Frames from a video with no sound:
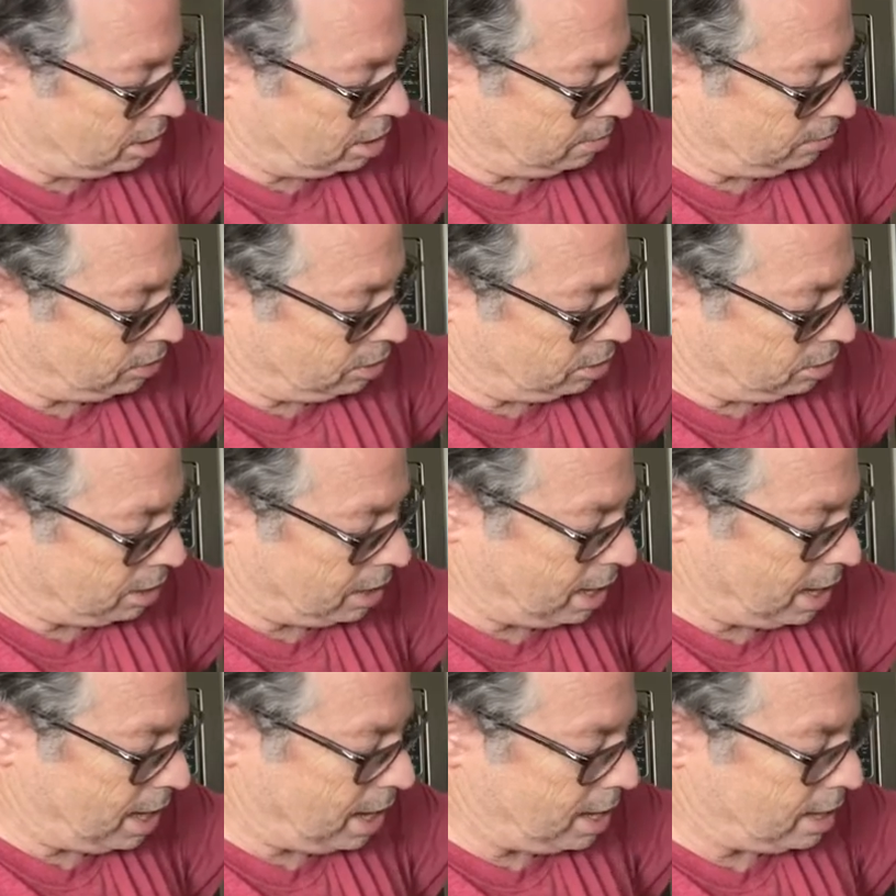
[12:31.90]
you
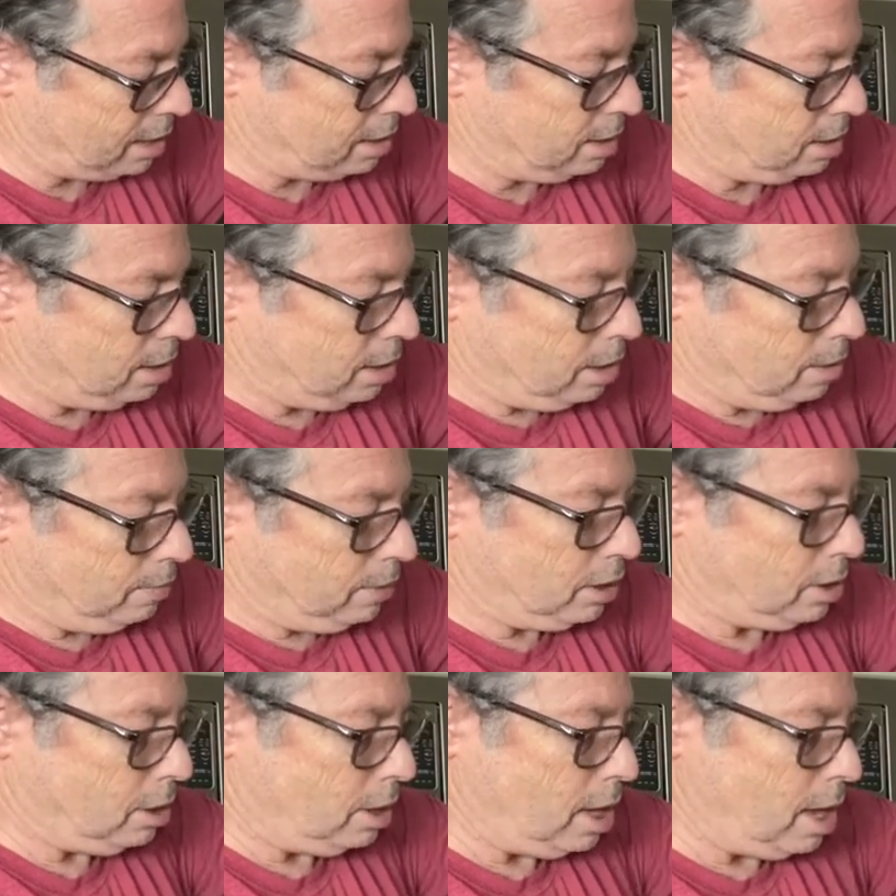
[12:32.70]
can.
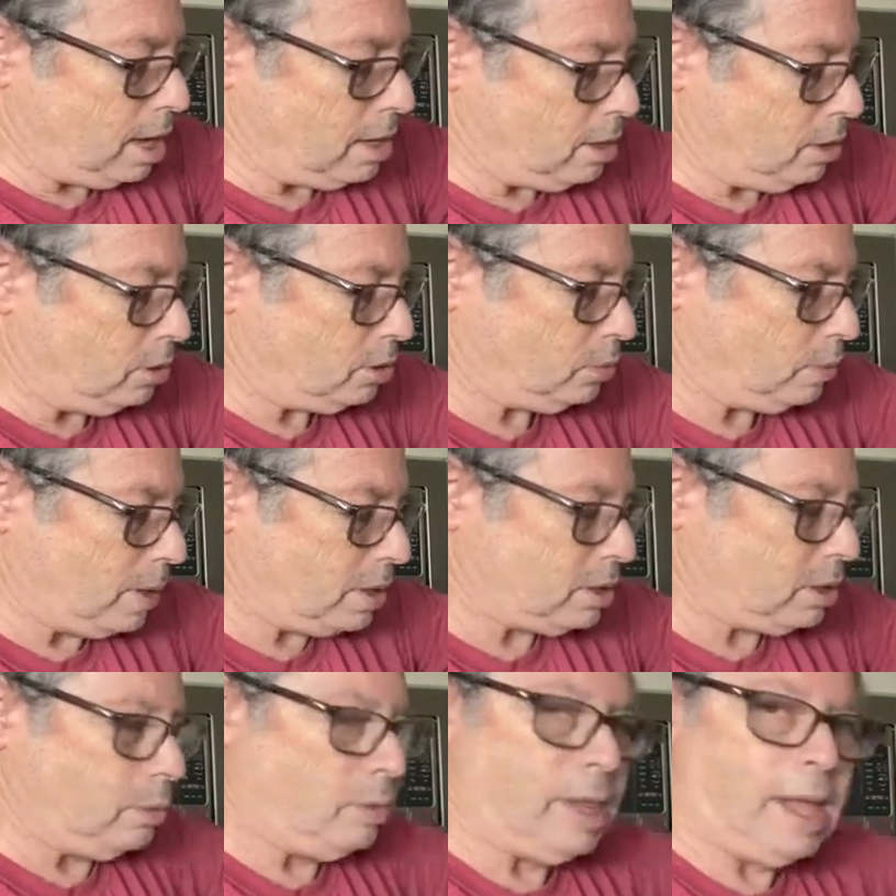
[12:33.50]
You know,
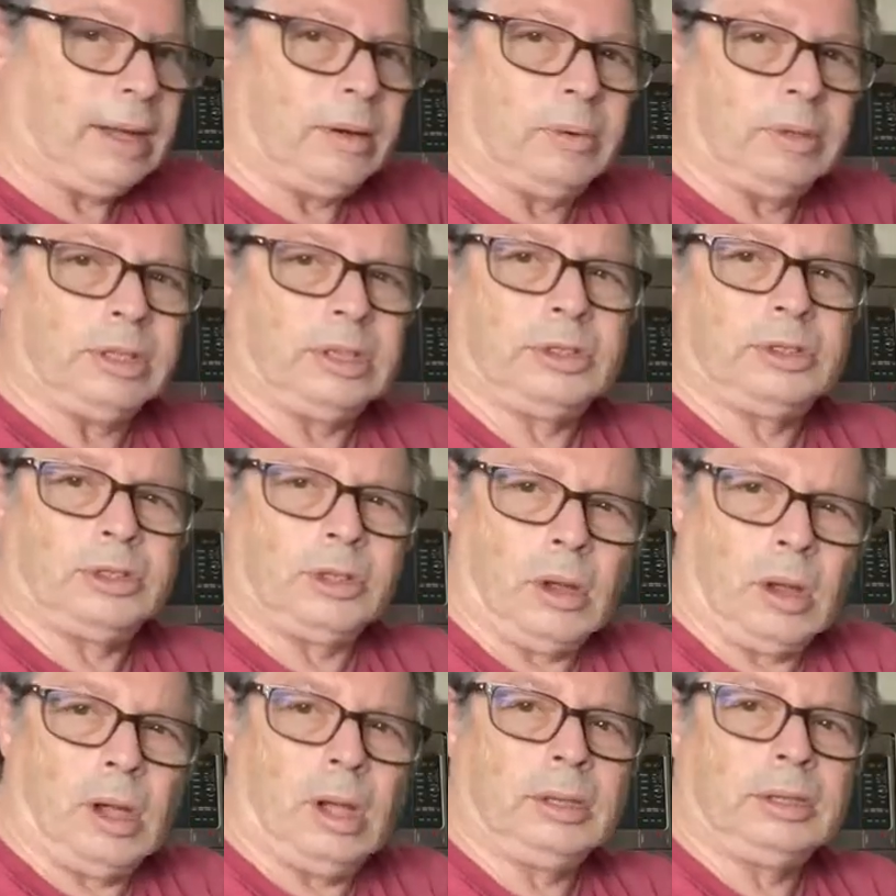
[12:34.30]
especially like with the
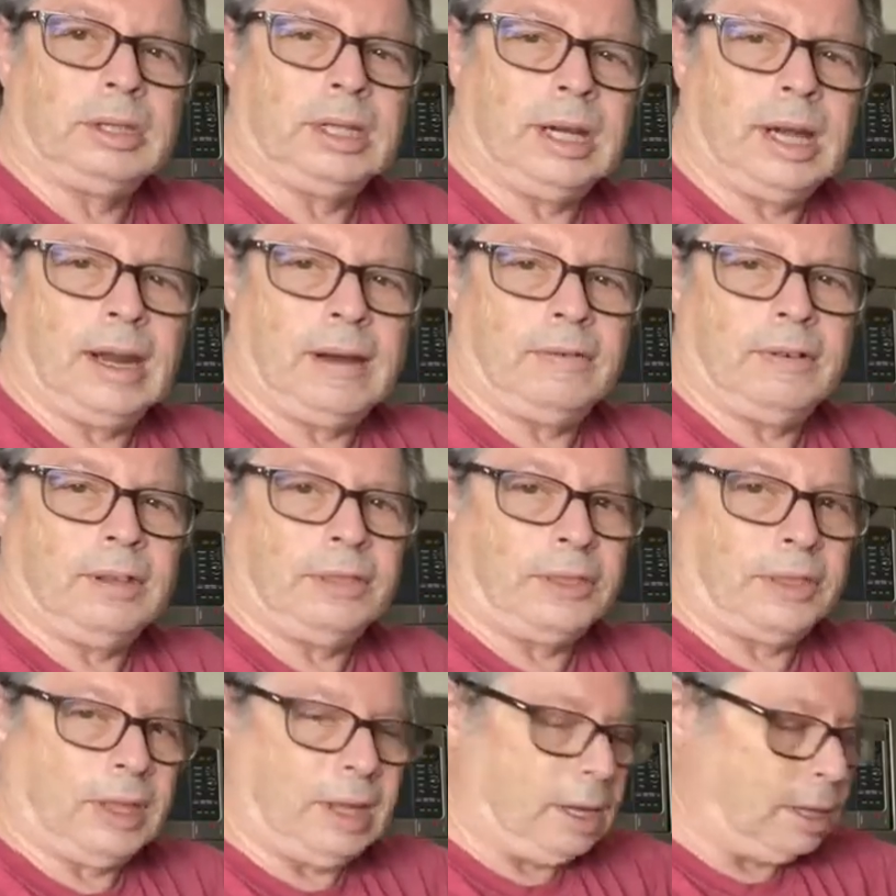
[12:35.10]
salt and
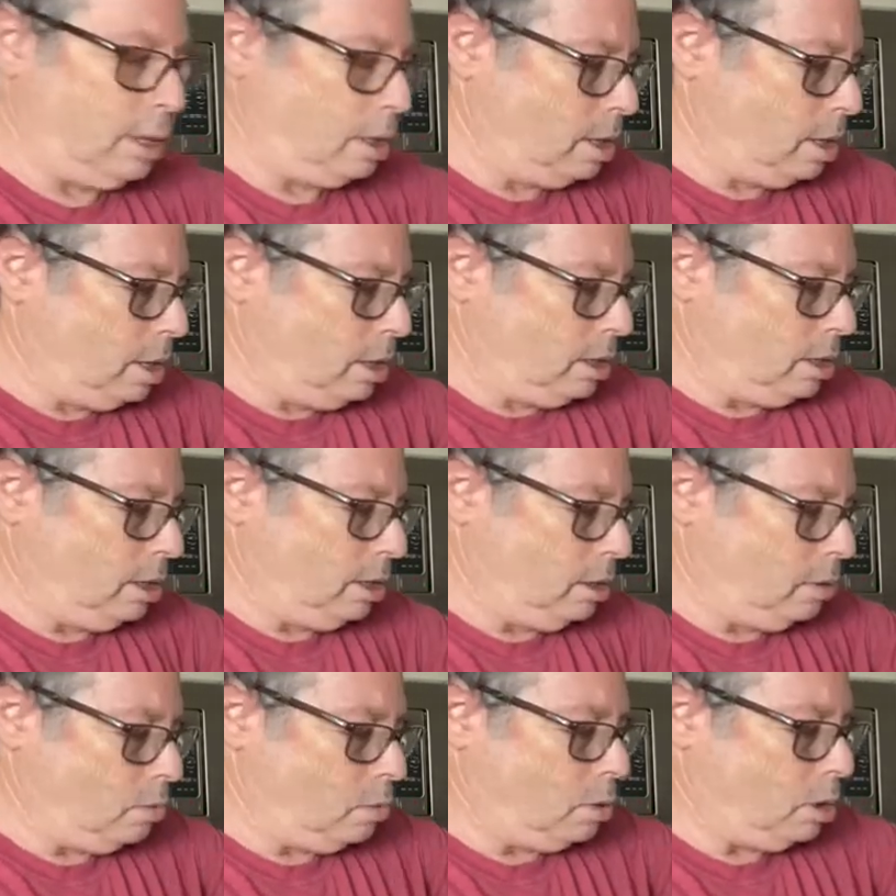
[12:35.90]
everything,
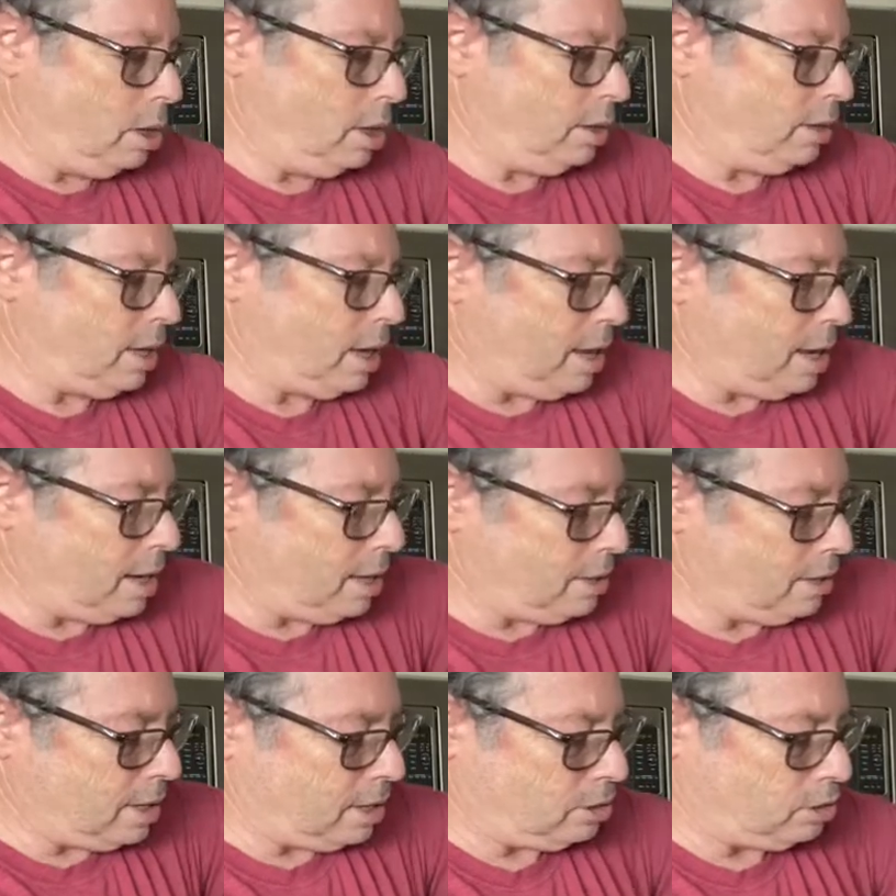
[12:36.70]
you want
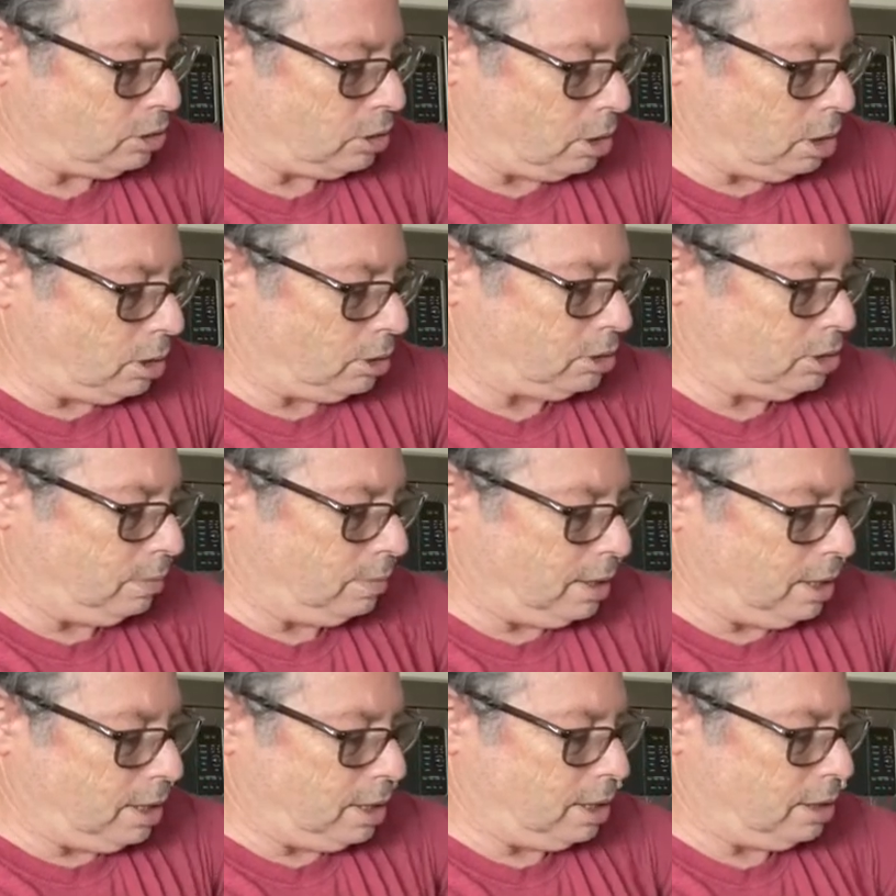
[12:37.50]
the salt to
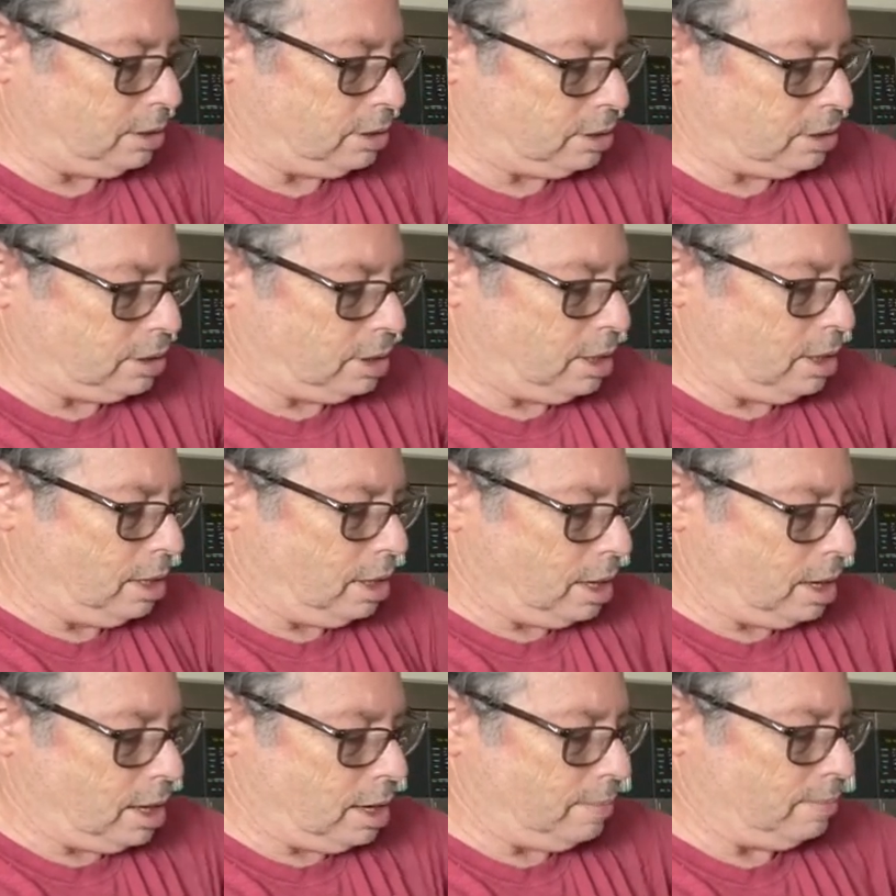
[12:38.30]
be as
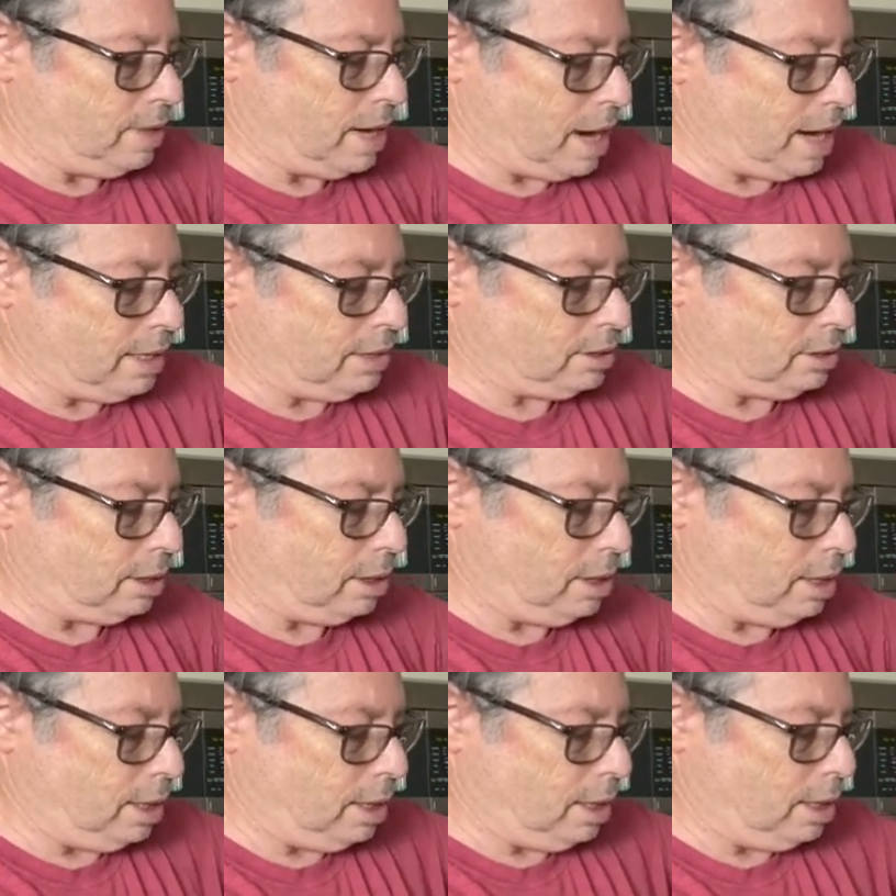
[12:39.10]

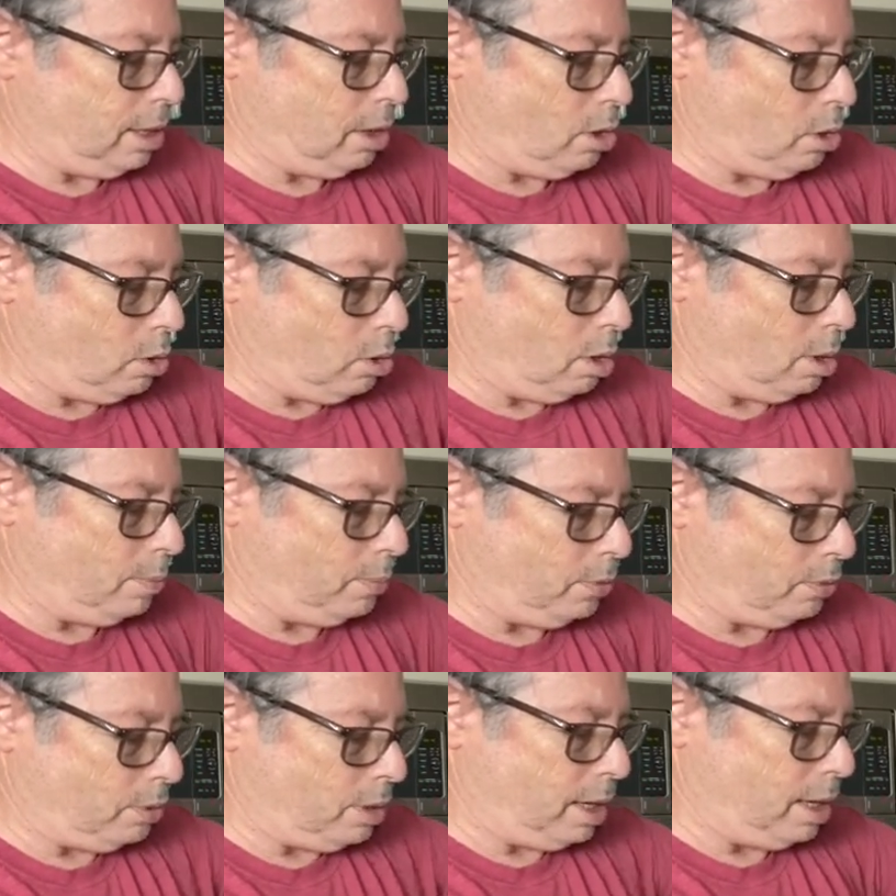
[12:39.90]
nicely
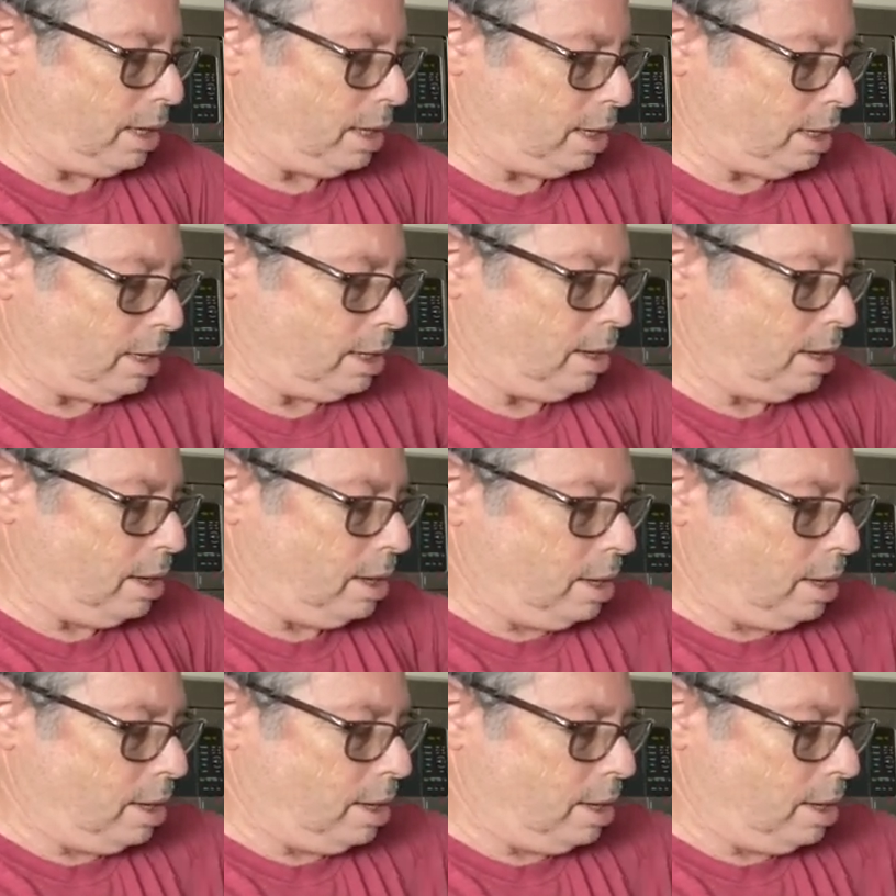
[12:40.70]
incorporated.